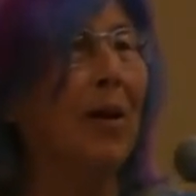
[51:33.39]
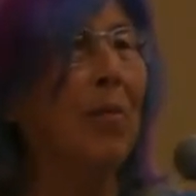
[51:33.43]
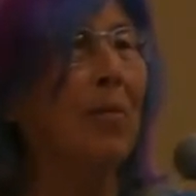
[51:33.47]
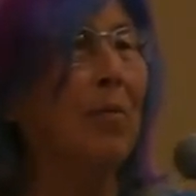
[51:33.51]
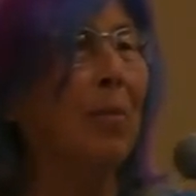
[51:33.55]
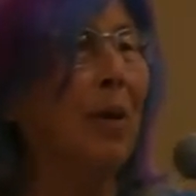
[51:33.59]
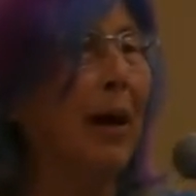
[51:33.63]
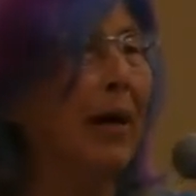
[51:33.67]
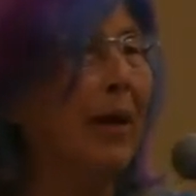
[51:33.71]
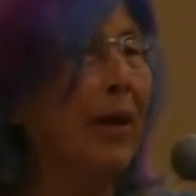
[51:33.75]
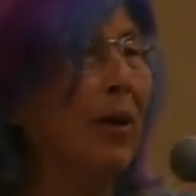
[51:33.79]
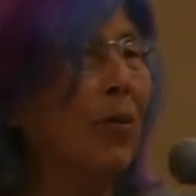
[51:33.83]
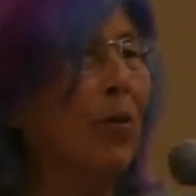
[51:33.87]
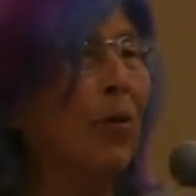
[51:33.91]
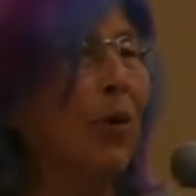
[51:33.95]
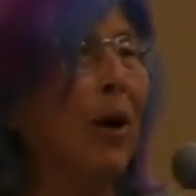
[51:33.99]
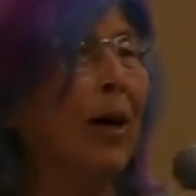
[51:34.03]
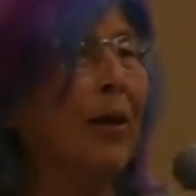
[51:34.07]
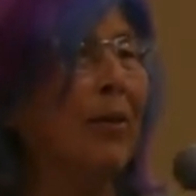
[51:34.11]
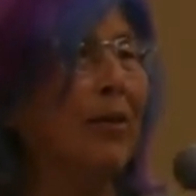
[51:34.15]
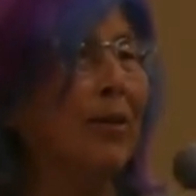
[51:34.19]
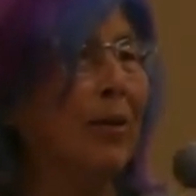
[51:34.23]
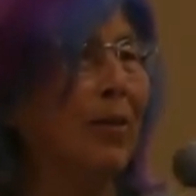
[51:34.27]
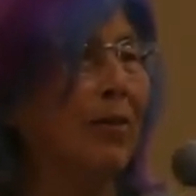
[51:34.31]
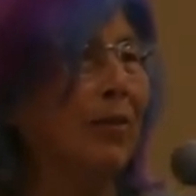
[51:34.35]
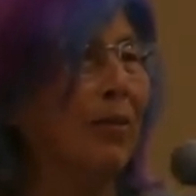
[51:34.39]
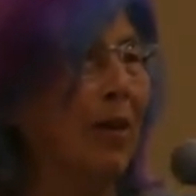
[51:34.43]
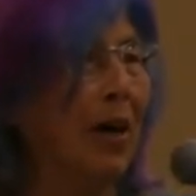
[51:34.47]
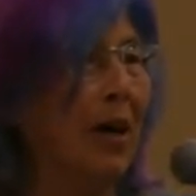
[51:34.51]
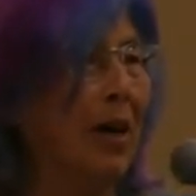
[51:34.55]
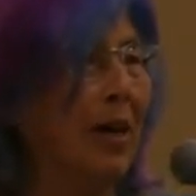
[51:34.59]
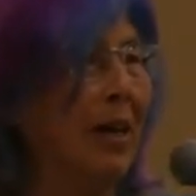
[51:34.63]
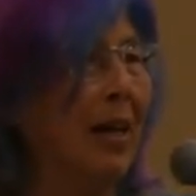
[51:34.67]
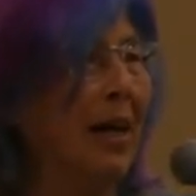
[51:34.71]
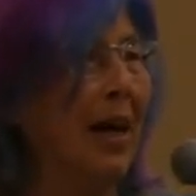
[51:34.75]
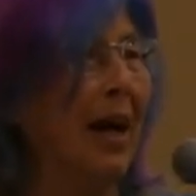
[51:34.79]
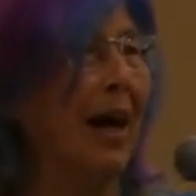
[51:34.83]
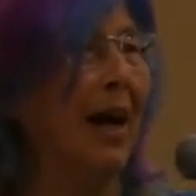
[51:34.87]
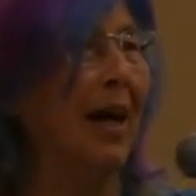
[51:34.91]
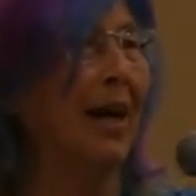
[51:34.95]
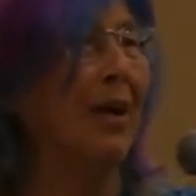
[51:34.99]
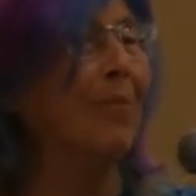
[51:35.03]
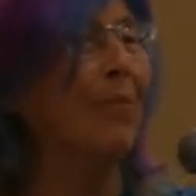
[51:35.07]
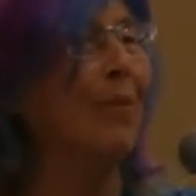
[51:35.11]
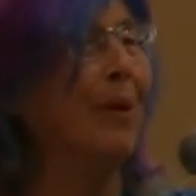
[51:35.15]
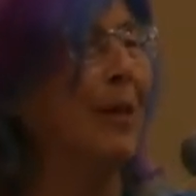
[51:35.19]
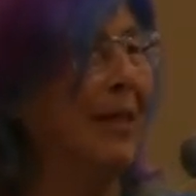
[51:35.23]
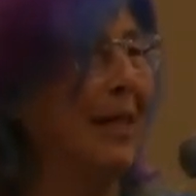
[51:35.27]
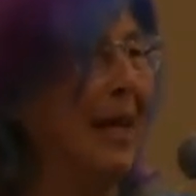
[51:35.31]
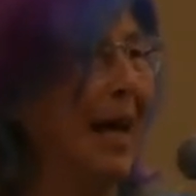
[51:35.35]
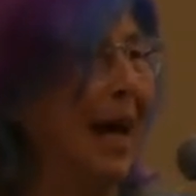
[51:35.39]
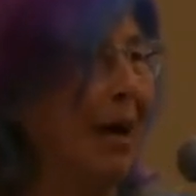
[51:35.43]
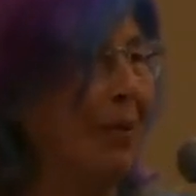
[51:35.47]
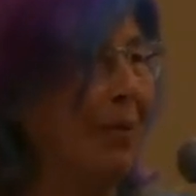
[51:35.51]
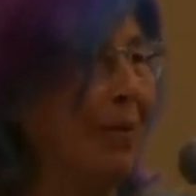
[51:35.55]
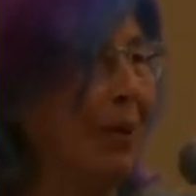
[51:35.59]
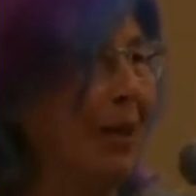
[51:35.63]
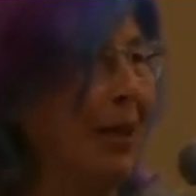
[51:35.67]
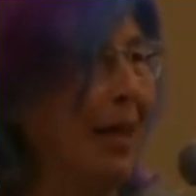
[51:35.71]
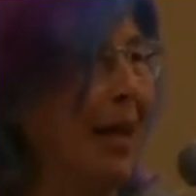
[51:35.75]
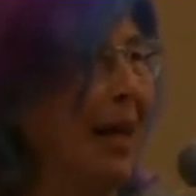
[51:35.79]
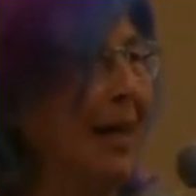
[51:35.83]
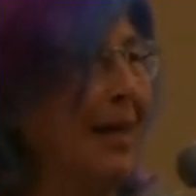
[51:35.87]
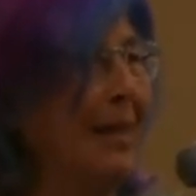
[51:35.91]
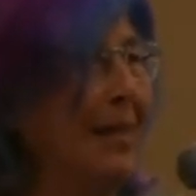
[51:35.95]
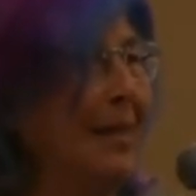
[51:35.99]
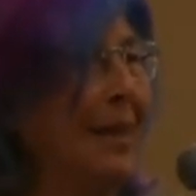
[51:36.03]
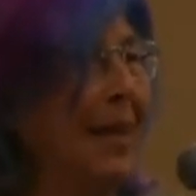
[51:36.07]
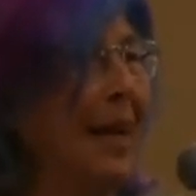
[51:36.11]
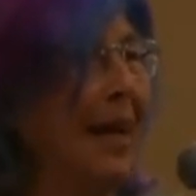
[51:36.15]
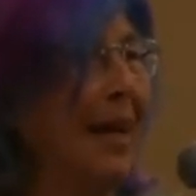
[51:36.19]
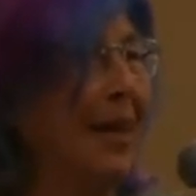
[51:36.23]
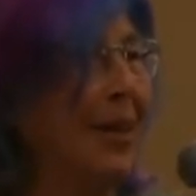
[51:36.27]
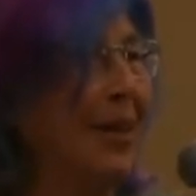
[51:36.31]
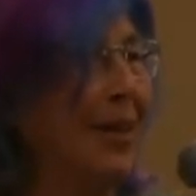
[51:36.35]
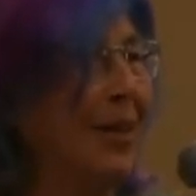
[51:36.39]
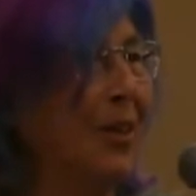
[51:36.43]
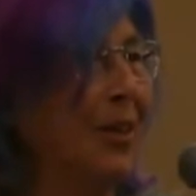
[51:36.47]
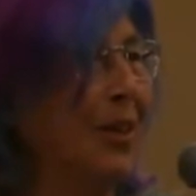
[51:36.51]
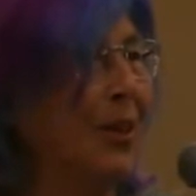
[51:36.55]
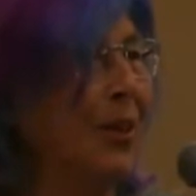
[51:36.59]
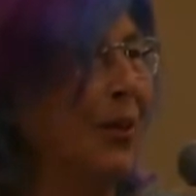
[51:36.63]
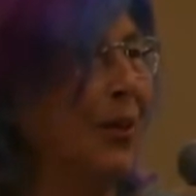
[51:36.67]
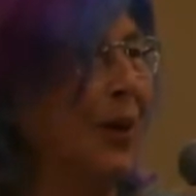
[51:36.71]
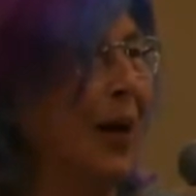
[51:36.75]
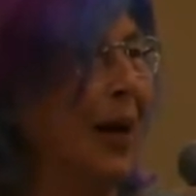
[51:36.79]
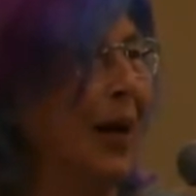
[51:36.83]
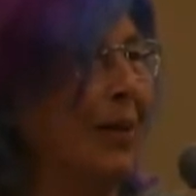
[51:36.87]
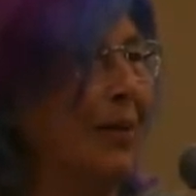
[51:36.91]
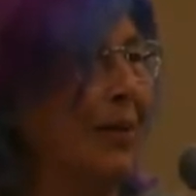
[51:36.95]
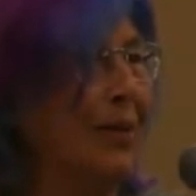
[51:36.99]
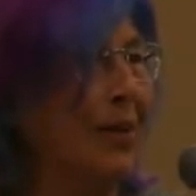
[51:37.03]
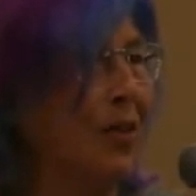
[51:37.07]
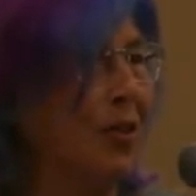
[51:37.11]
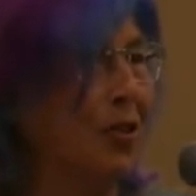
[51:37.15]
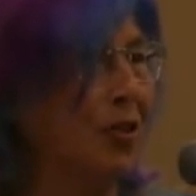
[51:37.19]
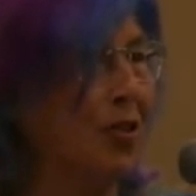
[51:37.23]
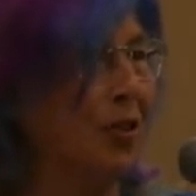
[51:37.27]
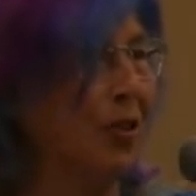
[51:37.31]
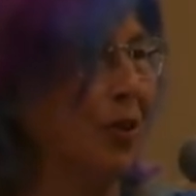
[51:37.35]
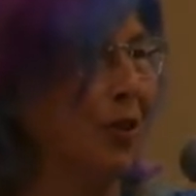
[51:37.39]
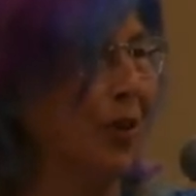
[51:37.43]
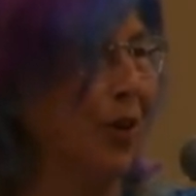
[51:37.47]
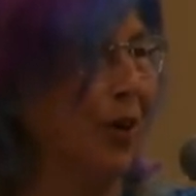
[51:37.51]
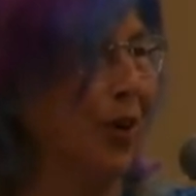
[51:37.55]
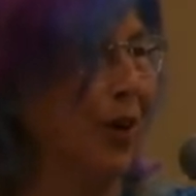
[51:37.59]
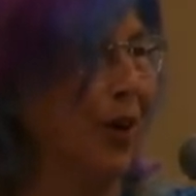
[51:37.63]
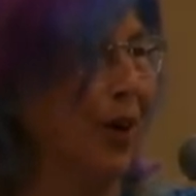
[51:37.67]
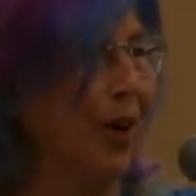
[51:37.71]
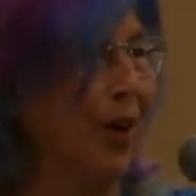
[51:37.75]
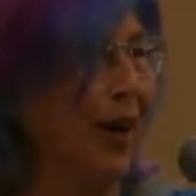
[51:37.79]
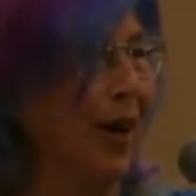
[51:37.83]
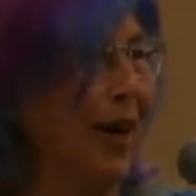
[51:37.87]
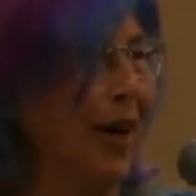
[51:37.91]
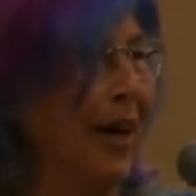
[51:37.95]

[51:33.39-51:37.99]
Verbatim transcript: Mycorrhizal fungi metabolize that glue as a sugar.